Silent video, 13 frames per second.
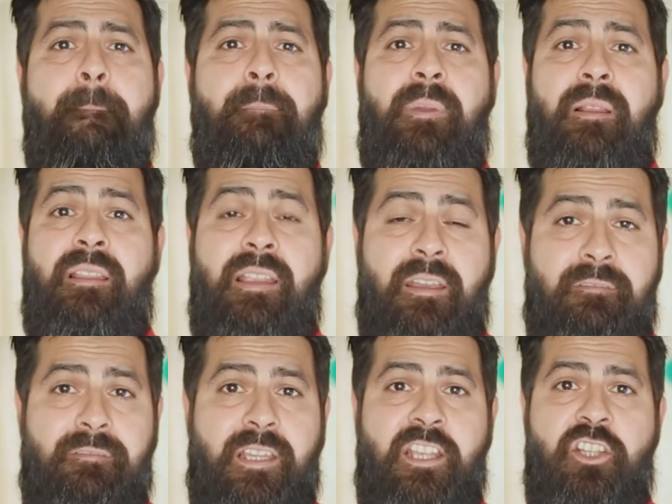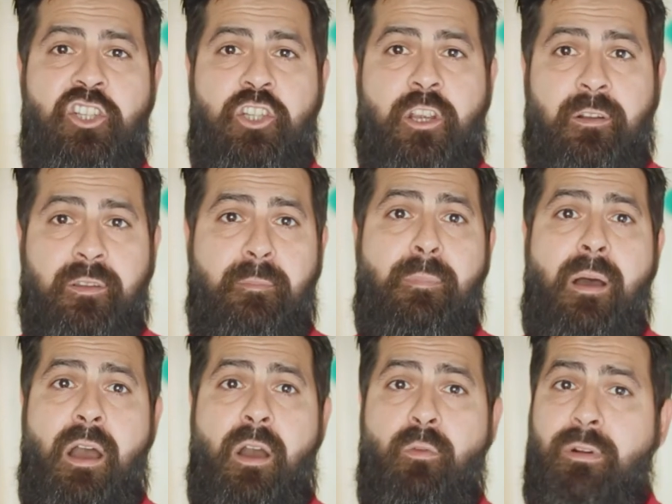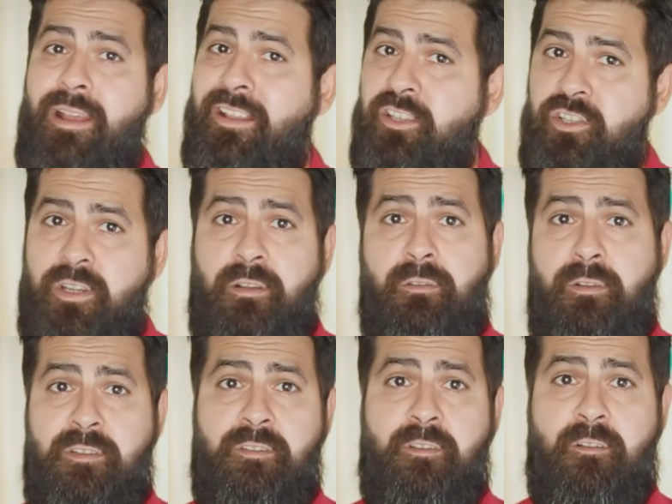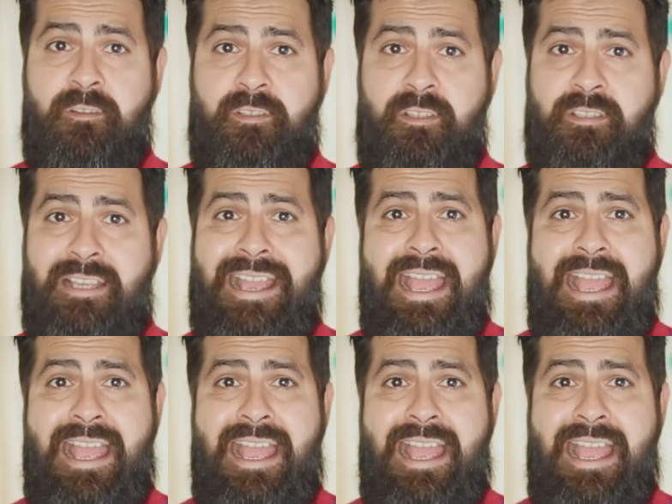believed in shared power and shared resources.